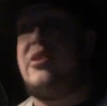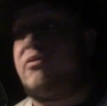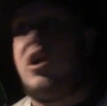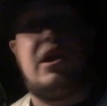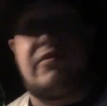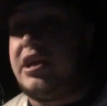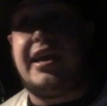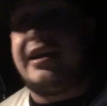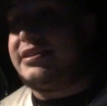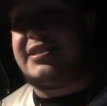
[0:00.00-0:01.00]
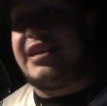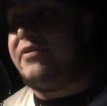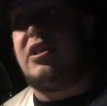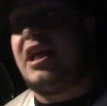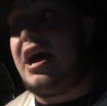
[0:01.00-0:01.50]
the run right now to save
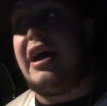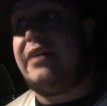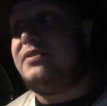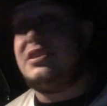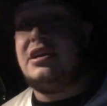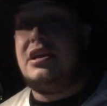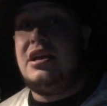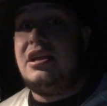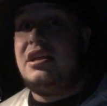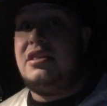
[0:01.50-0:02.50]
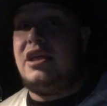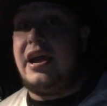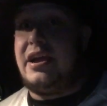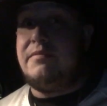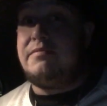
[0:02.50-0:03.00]
our lives.
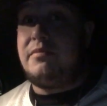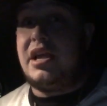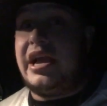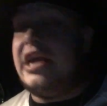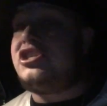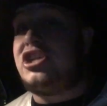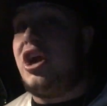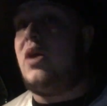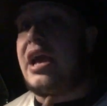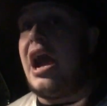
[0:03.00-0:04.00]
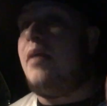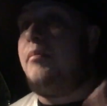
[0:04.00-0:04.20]
Like, it's showing how